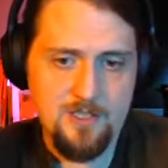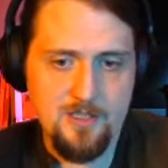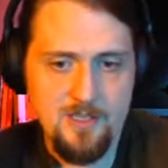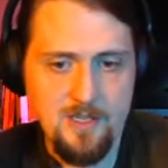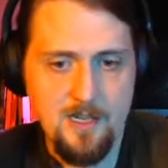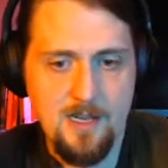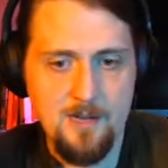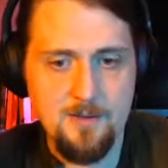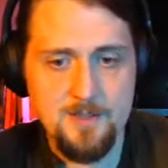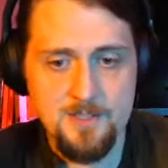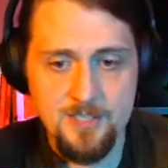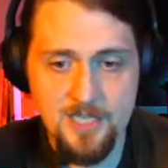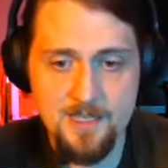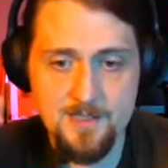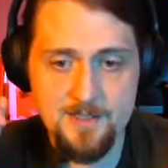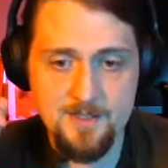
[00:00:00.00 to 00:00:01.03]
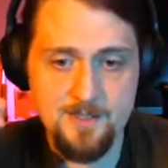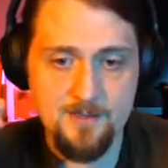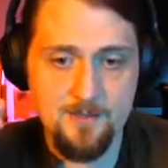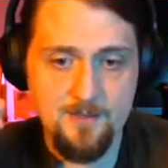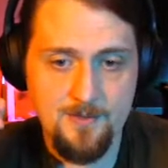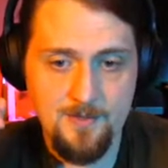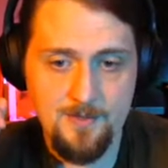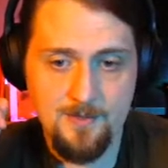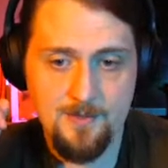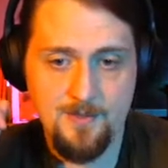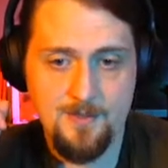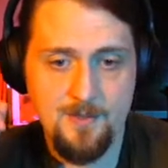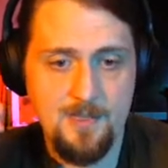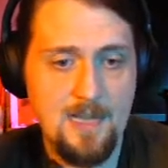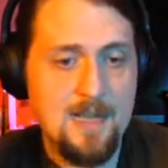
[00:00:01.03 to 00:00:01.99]
the iron chest over
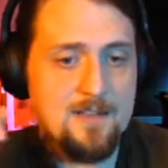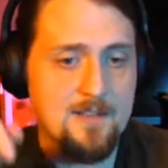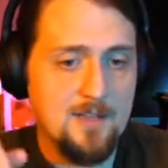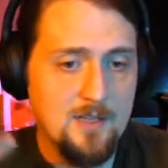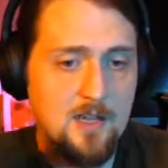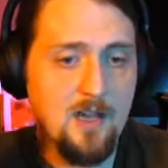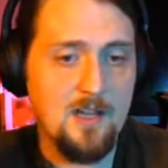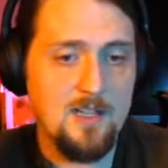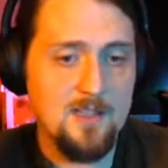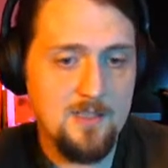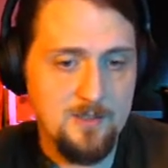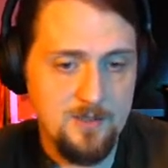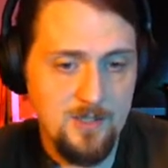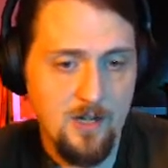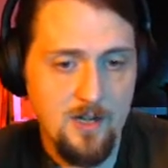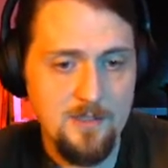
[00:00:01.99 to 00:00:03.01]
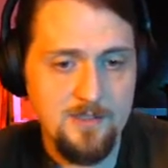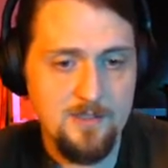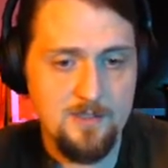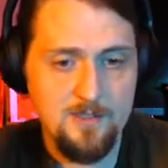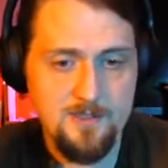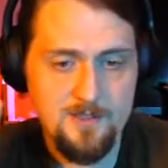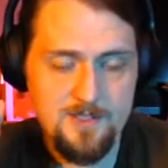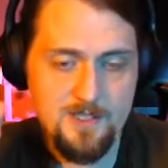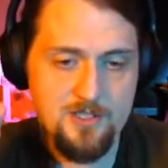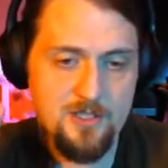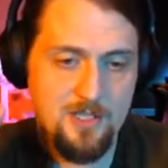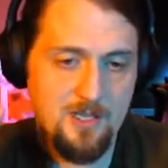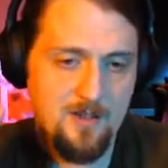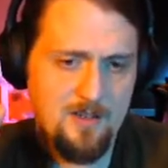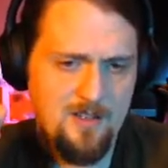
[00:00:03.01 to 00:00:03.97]
at the island yonder," said
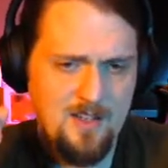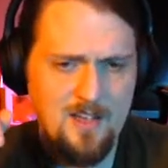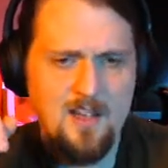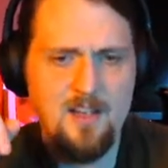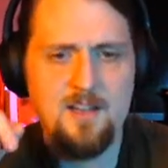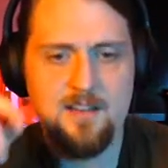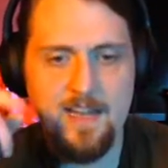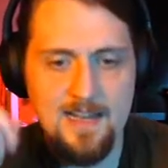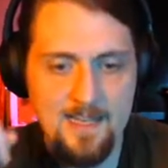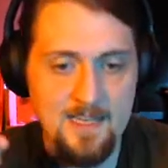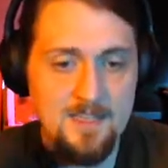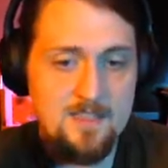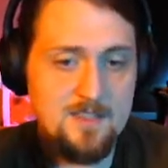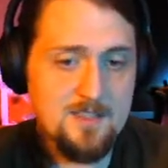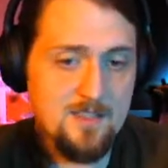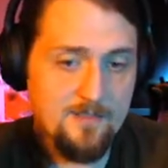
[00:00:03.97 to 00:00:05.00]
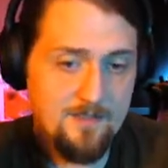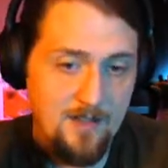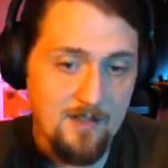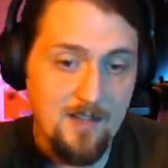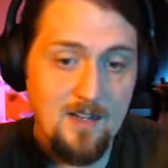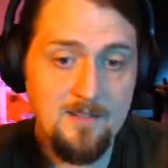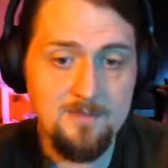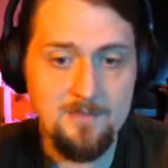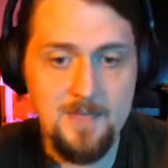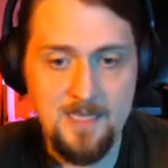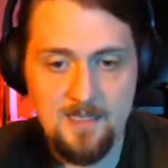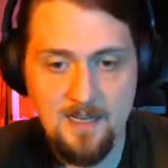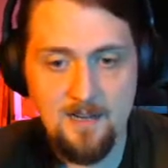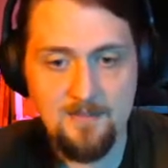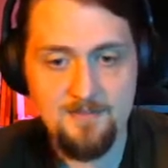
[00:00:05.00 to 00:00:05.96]
she. "That is, if you love
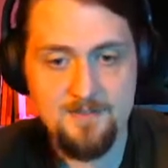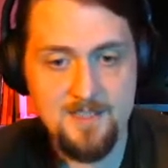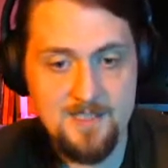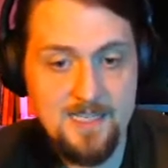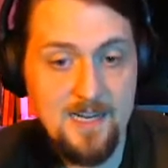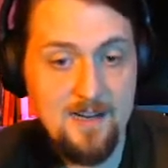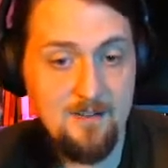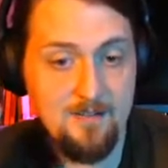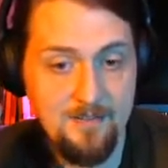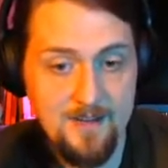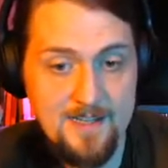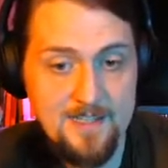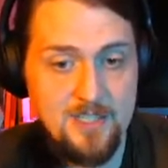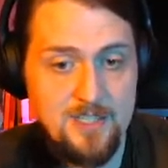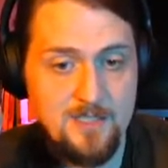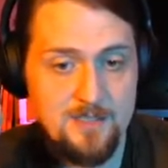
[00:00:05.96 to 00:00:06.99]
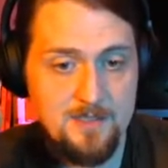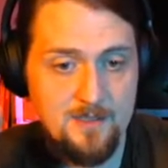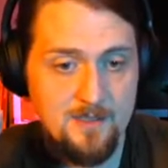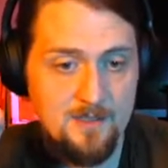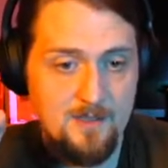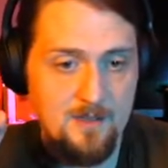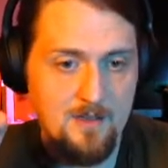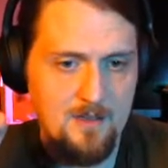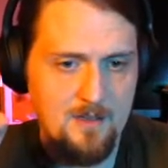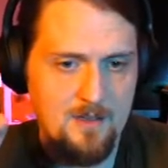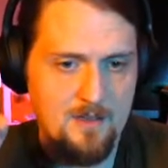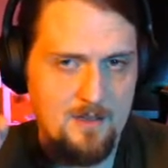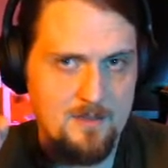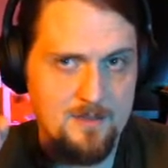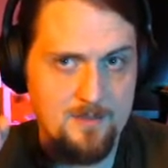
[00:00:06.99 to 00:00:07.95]
me enough to dare fetch it."
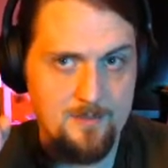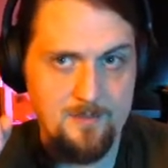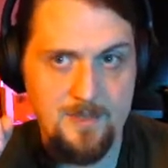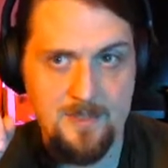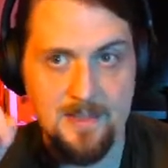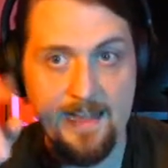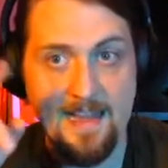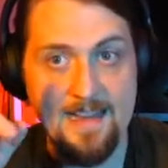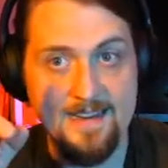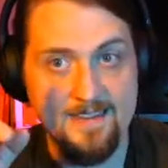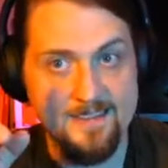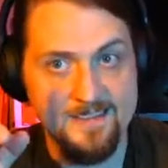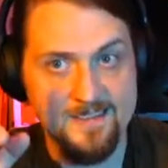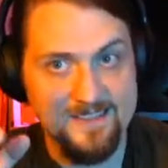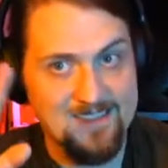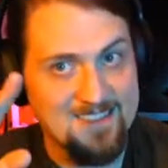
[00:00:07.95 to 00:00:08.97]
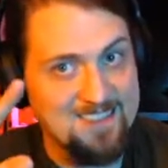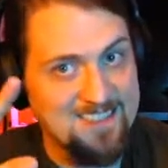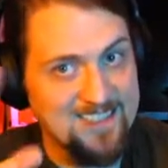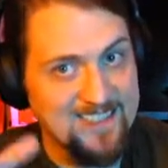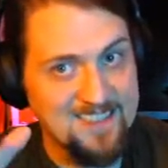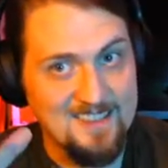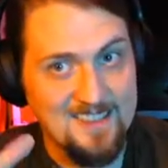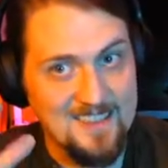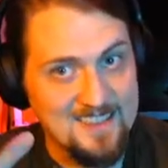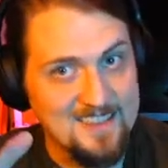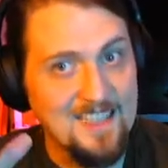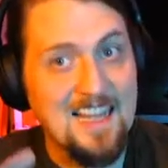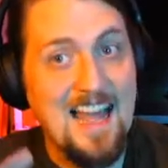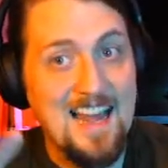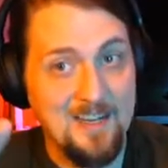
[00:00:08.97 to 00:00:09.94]
But then the
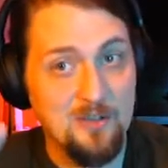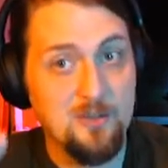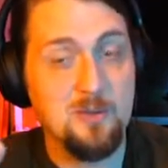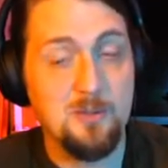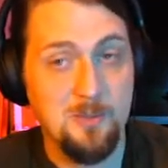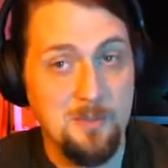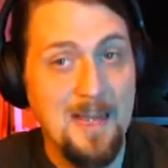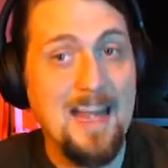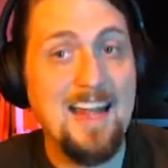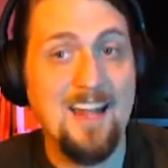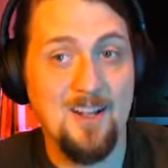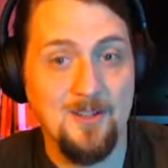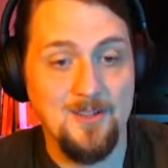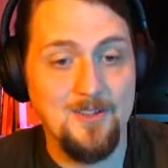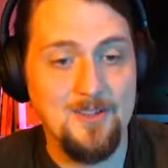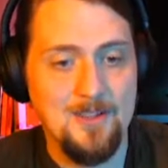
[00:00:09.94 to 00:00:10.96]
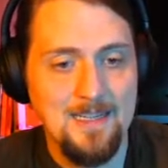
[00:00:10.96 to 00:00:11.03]
lad grew pale.